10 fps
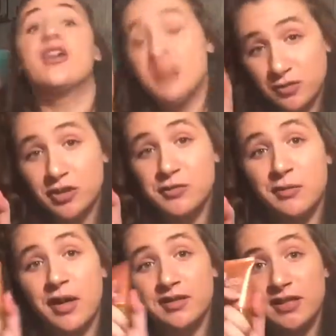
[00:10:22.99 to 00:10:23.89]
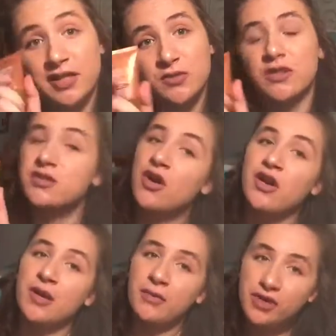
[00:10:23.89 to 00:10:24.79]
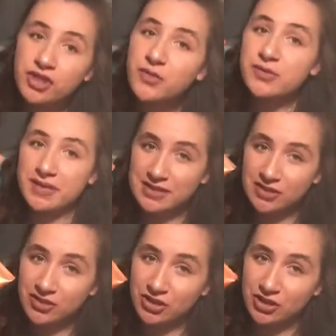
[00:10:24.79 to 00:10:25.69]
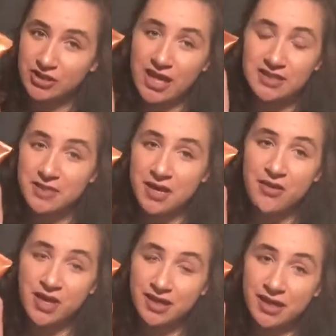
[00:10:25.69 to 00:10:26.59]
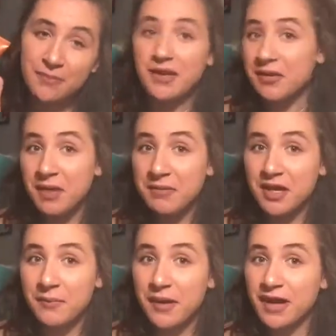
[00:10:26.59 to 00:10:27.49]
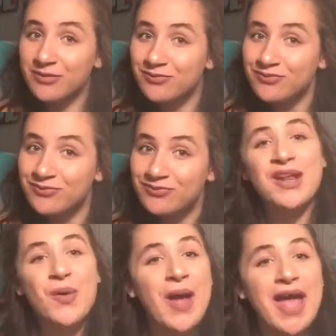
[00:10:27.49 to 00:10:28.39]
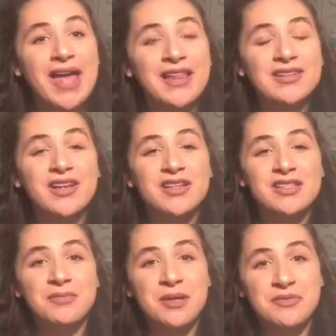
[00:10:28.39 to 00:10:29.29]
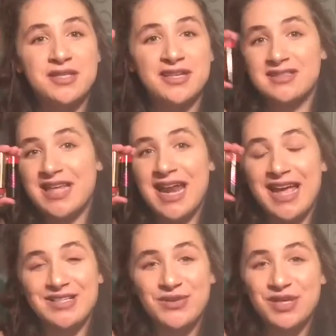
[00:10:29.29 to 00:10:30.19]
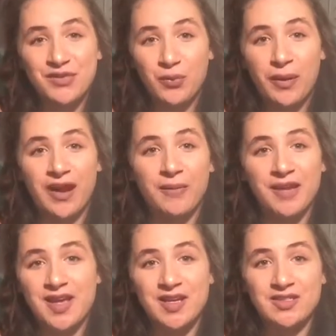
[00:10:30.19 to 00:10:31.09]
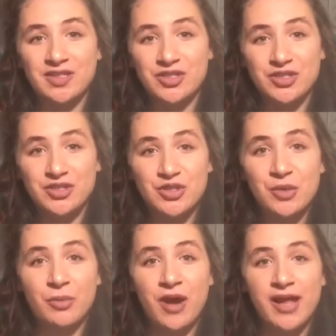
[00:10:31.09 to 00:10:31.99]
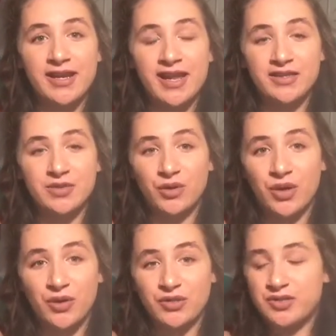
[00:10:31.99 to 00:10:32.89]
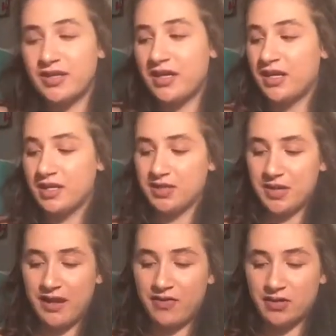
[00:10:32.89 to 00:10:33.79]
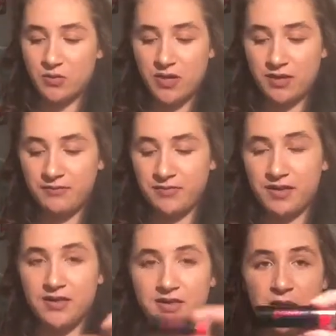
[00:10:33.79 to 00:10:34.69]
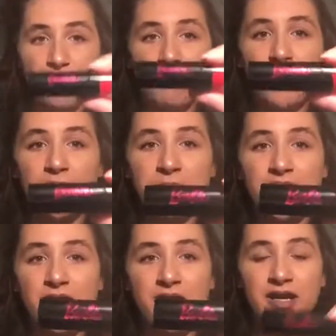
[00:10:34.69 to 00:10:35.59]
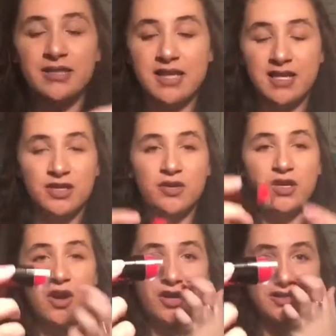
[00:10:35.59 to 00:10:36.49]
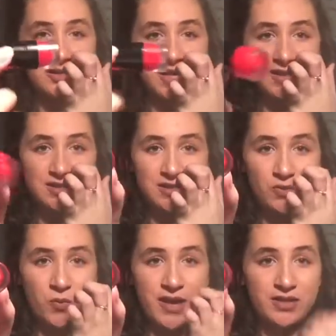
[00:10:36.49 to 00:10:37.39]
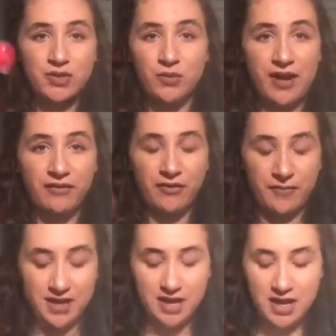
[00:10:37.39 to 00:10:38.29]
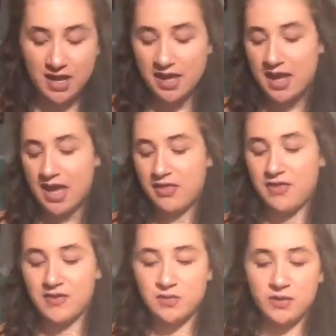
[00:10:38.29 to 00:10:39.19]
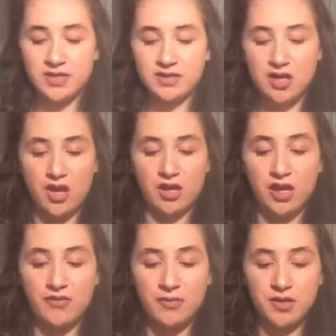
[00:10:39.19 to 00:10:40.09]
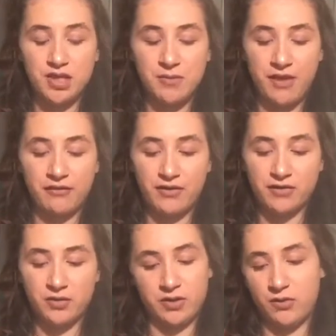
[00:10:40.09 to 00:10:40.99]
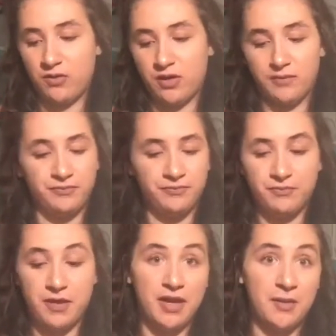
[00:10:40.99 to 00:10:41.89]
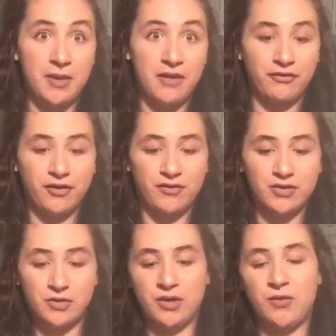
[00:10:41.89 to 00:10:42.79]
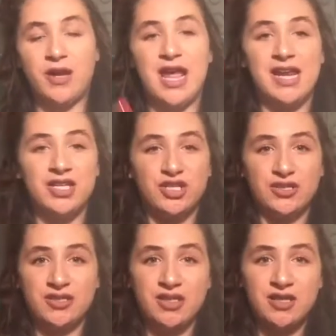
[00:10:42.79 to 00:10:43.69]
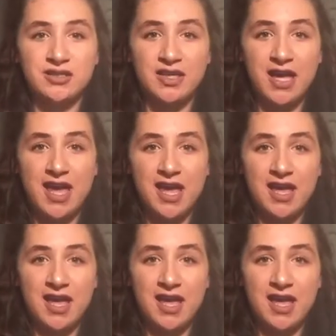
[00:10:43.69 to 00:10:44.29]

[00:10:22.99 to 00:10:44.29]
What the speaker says: A subscription box, that's what it's called. I'm pretty sure it was my sister's, and somehow it ended up in my makeup bag. Anyway, let's look at some lipsticks that I don't even wear because they're just too bright and too gross. So we have this one, it says Barbie on it, and you can already see it's just way too red for me. And then this one is called Love and Beauty by Forever 21, makeup at Forever 21, and it's just disgusting.